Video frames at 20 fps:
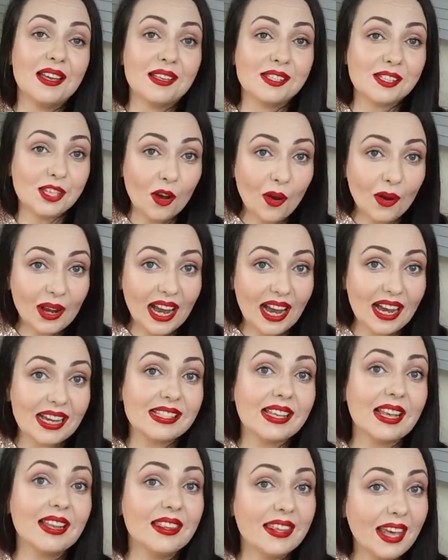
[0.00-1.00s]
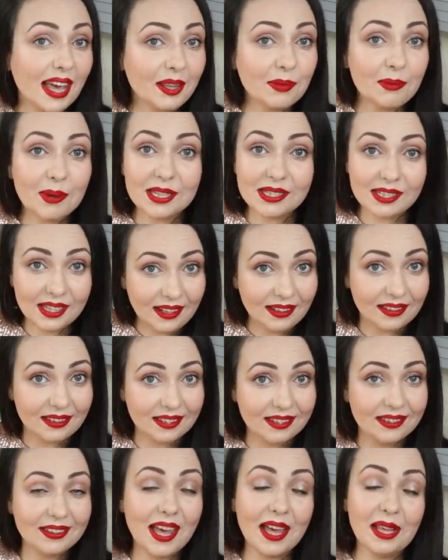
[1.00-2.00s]
So guys, and that was
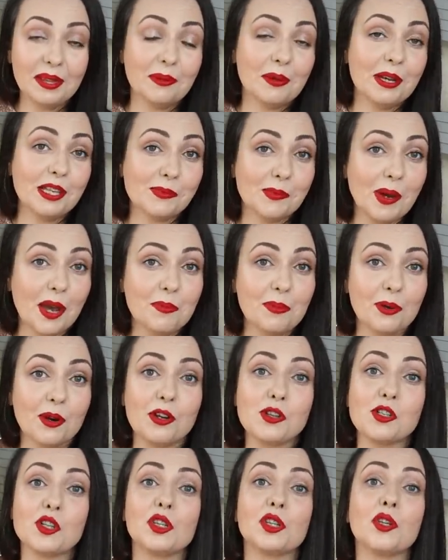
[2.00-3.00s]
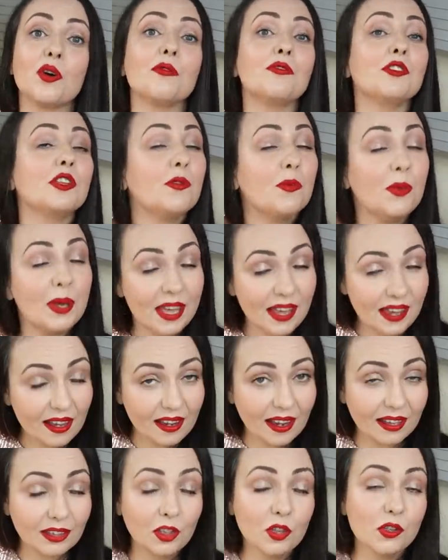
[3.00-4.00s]
it! That was my project of the
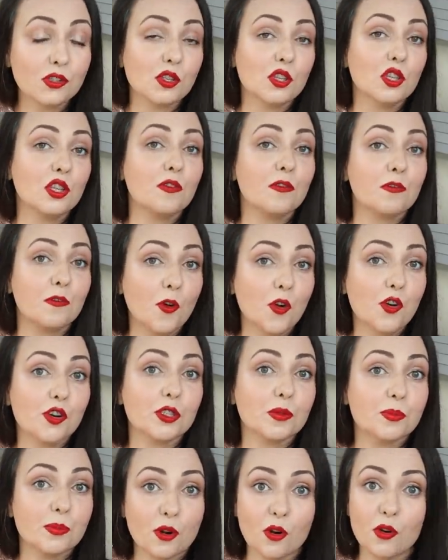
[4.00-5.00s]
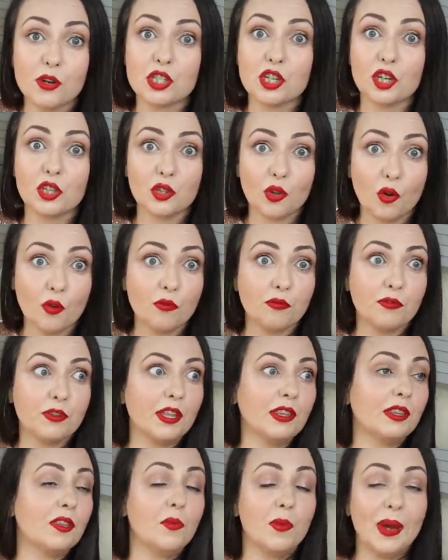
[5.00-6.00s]
week and also the first project of
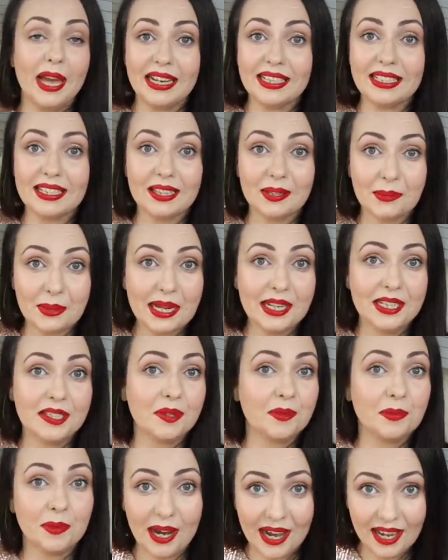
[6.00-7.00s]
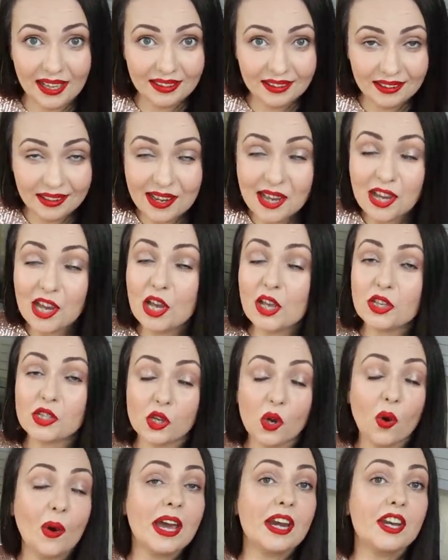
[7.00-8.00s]
the 2021.
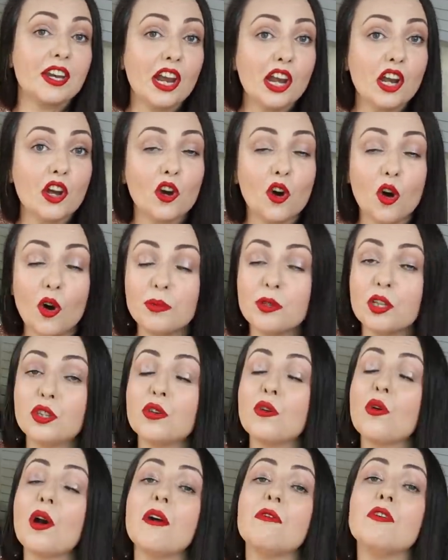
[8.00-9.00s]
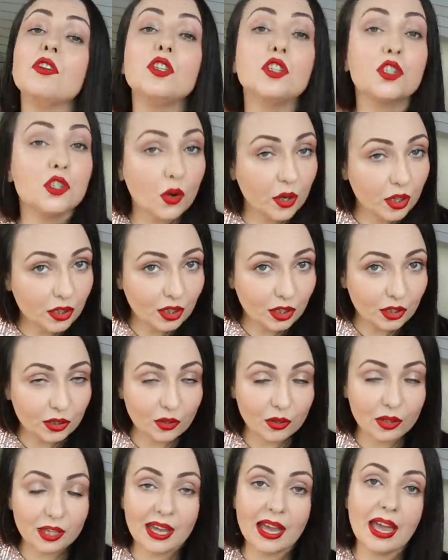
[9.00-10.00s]
So I really hope that you have enjoyed
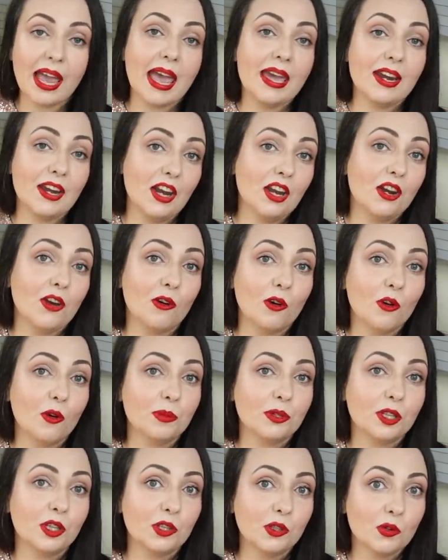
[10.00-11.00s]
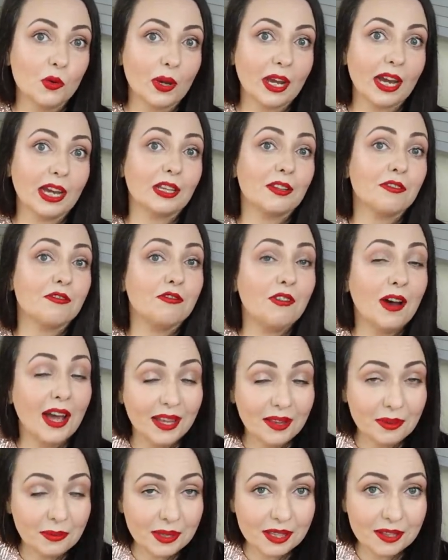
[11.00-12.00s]
it today, I really hope that you had
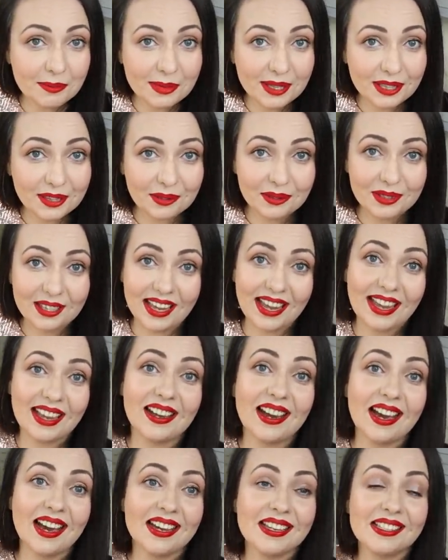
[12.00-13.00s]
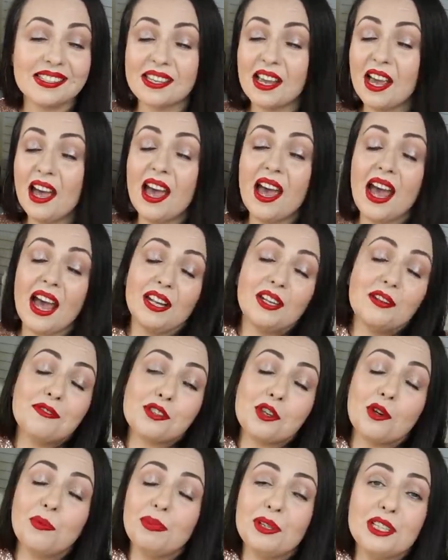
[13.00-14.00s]
fun with me today, guys. And
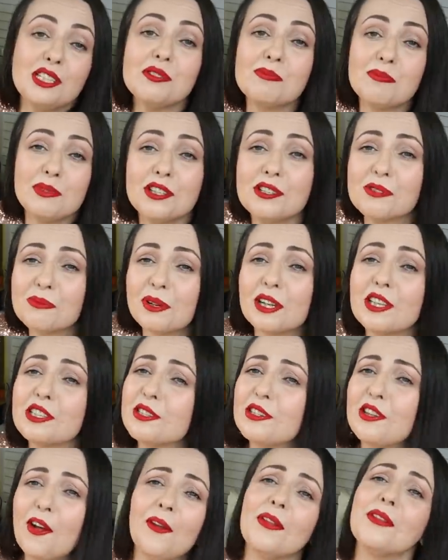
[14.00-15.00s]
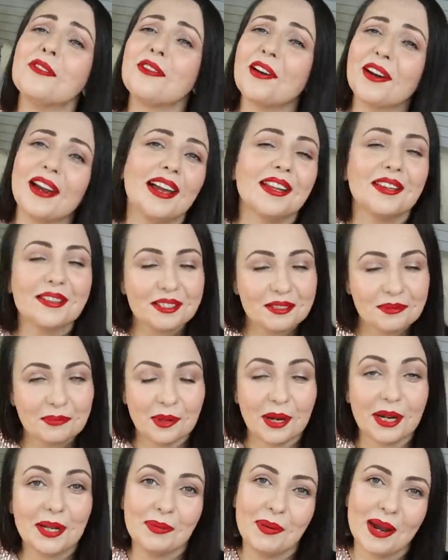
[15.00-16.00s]
if so, please, please, please don't forget to
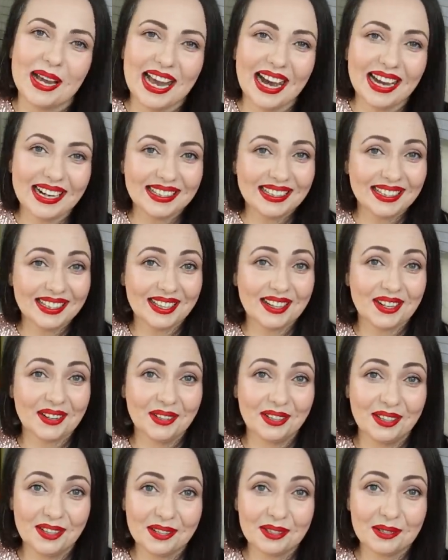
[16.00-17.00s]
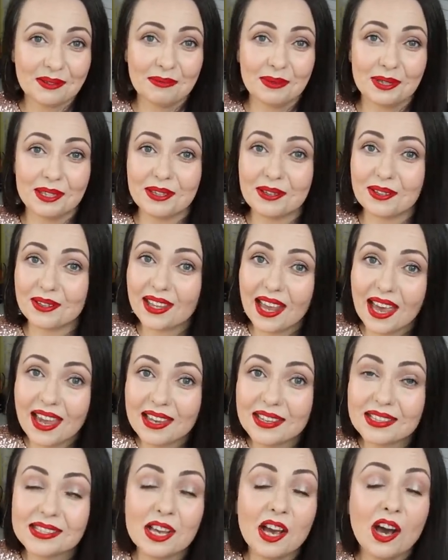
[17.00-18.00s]
support my art here on YouTube with your
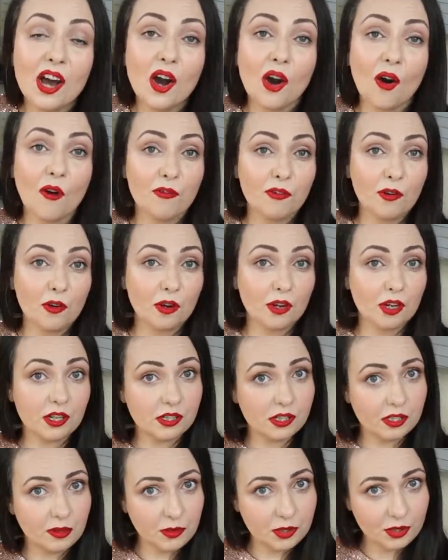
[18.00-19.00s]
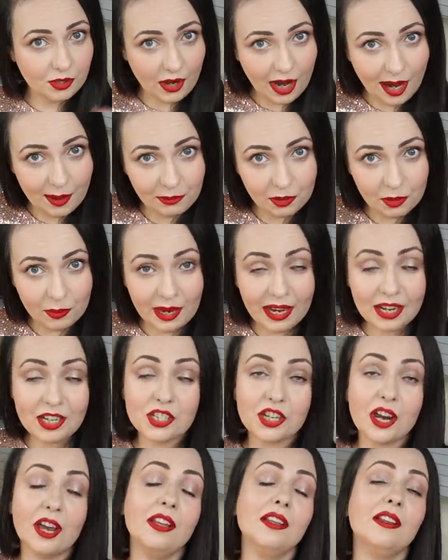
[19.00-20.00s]
likes. Of course, subscribe to my
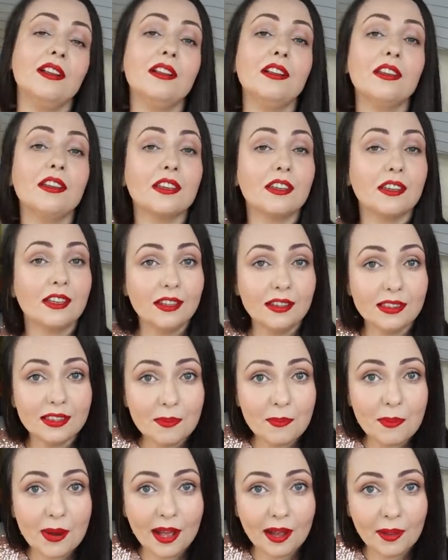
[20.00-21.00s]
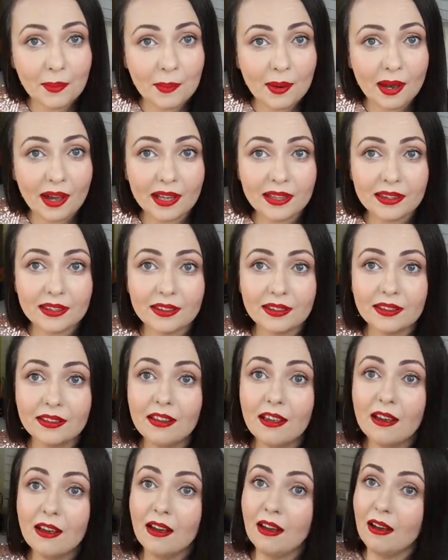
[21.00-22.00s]
channel, hit the bell
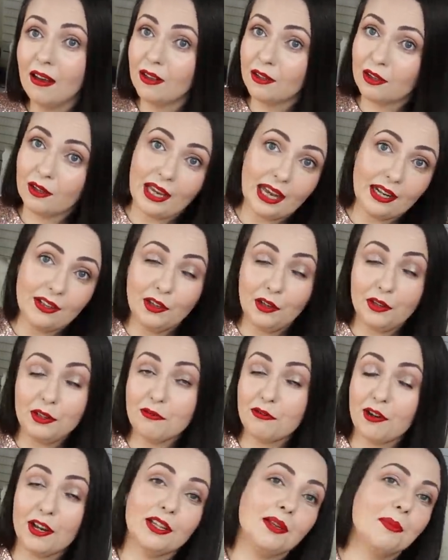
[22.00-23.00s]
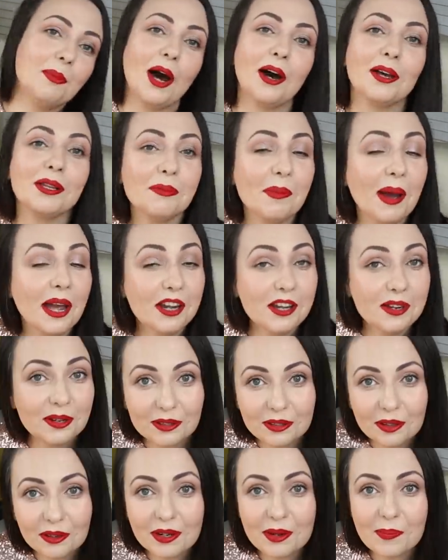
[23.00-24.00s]
button to get notified about my
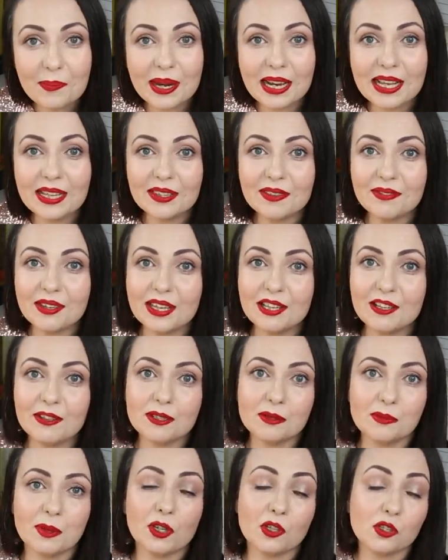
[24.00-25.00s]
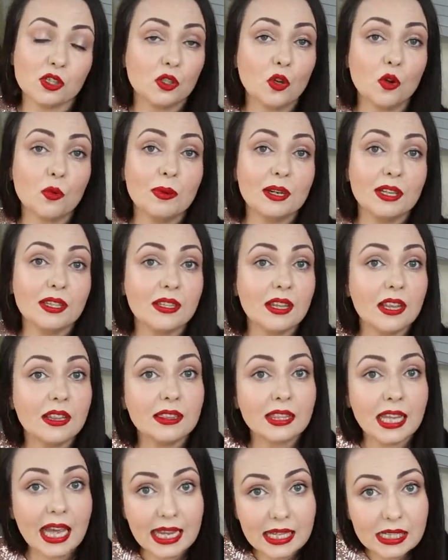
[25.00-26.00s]
new doll repaint videos because normally the
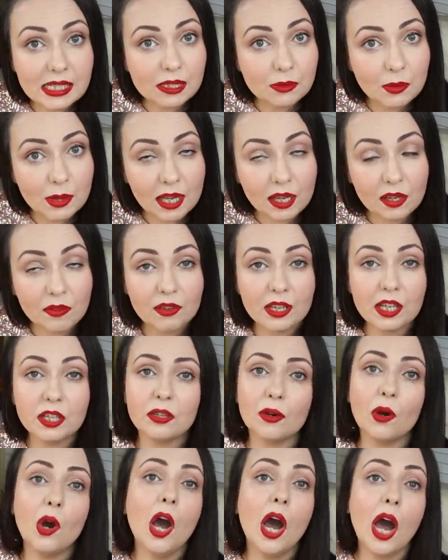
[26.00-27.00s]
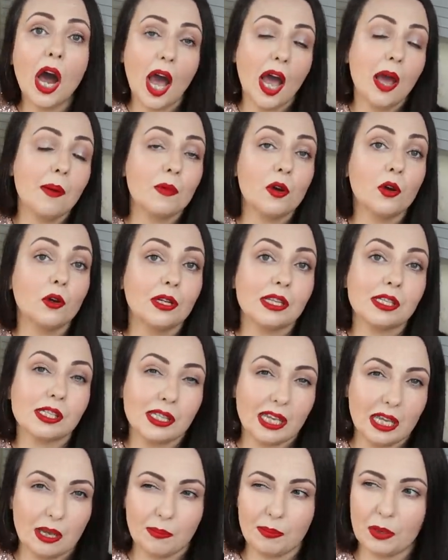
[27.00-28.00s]
next week video I'm gonna
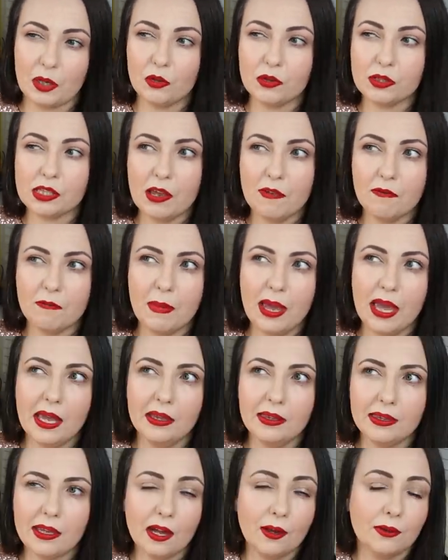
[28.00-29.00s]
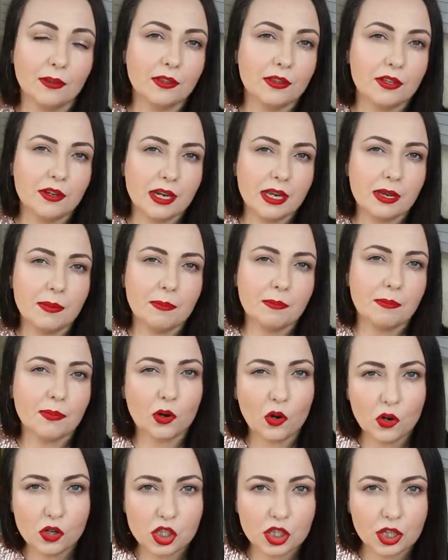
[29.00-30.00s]
skip because I've made now three
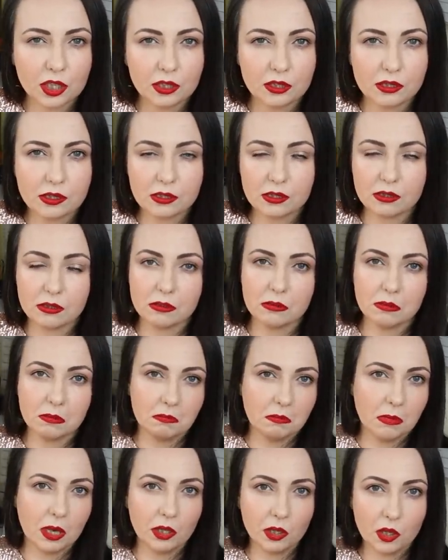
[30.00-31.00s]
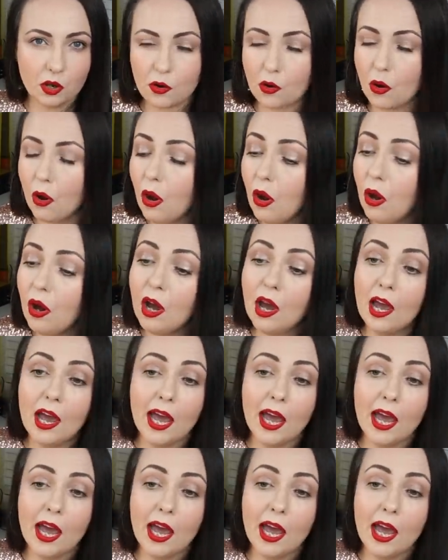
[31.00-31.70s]
projects in a row